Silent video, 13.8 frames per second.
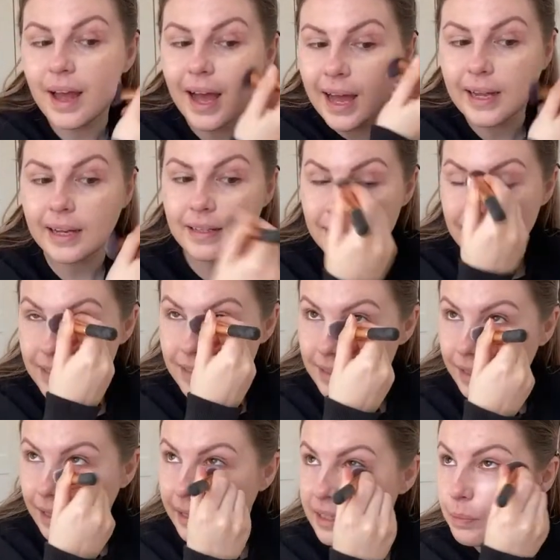and
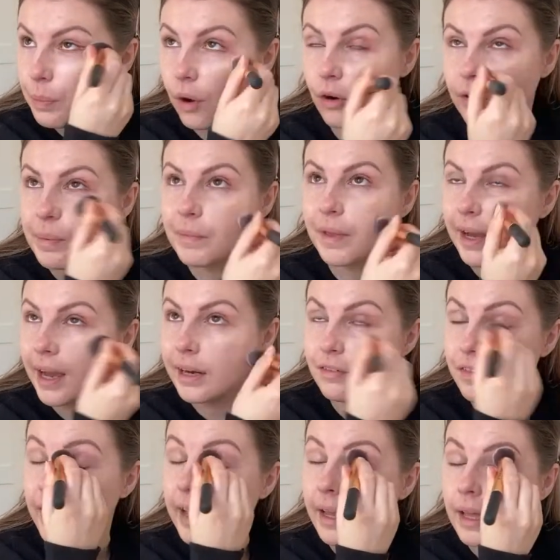like spot cream, that kind of
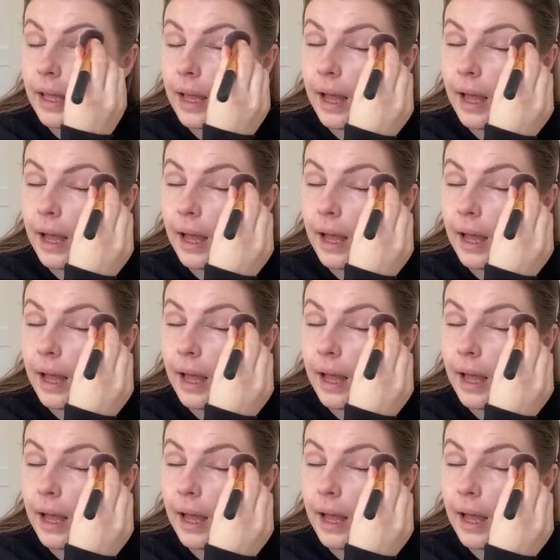thing.